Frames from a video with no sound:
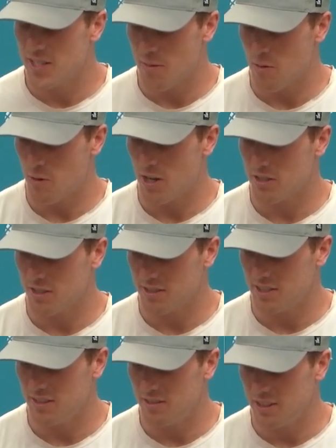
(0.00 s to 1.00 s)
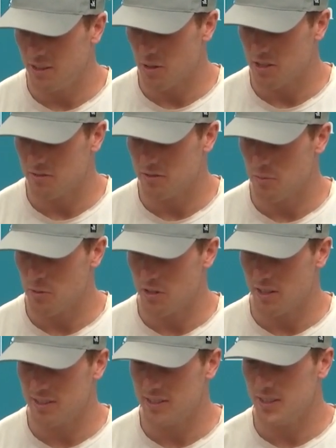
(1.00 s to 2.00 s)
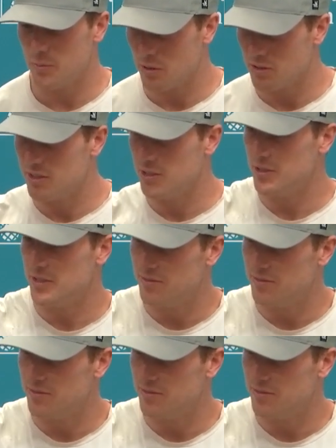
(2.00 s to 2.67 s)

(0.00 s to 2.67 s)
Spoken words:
time I watch it on TV or watching football and I see the person do